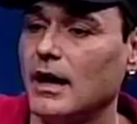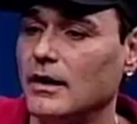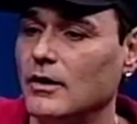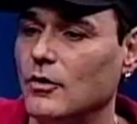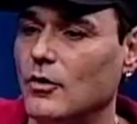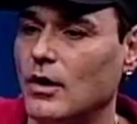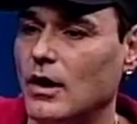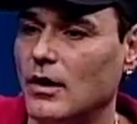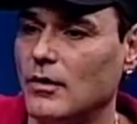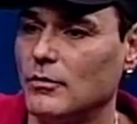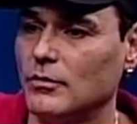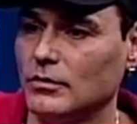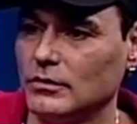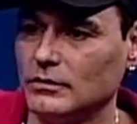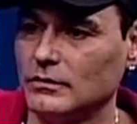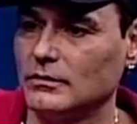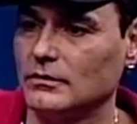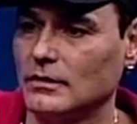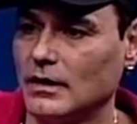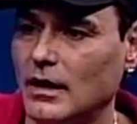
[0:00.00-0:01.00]
know I
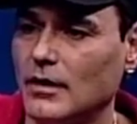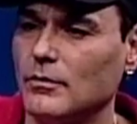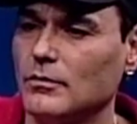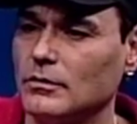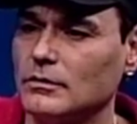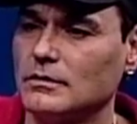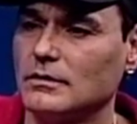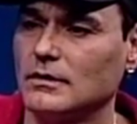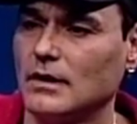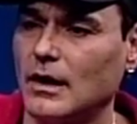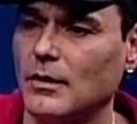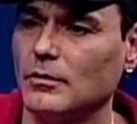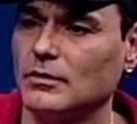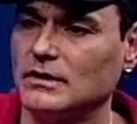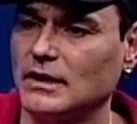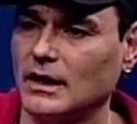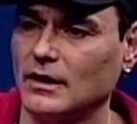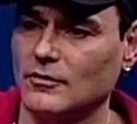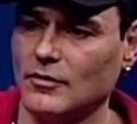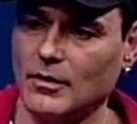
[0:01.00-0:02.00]
will
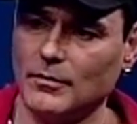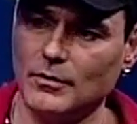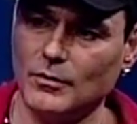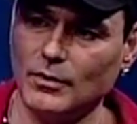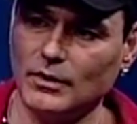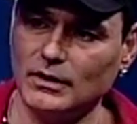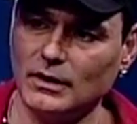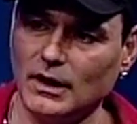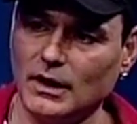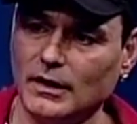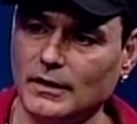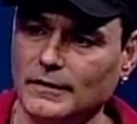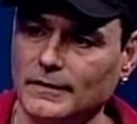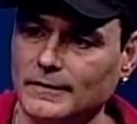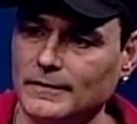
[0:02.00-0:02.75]
take Grammy one day.